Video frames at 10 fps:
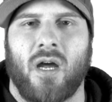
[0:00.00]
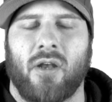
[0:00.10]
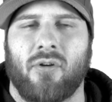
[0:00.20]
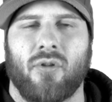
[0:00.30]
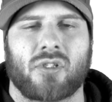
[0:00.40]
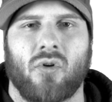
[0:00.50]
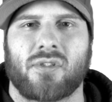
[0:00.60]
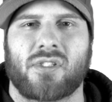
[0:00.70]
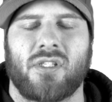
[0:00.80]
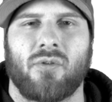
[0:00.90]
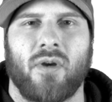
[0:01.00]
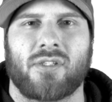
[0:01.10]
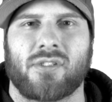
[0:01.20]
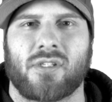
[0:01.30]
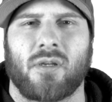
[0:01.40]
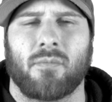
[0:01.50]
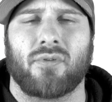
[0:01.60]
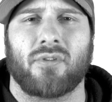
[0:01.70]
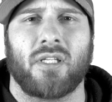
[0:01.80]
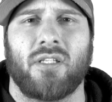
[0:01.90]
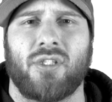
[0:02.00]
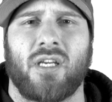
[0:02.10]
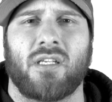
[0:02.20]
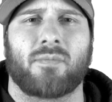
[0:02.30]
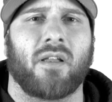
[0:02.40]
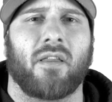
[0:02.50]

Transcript: I don't know, this whole situation just completely changed my